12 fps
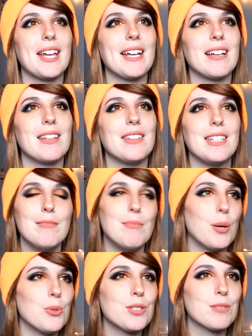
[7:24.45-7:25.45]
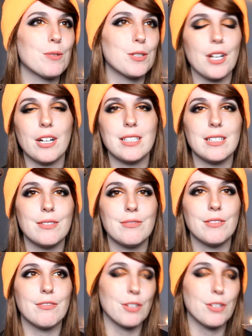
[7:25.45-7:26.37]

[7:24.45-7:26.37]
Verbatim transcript: like the most productive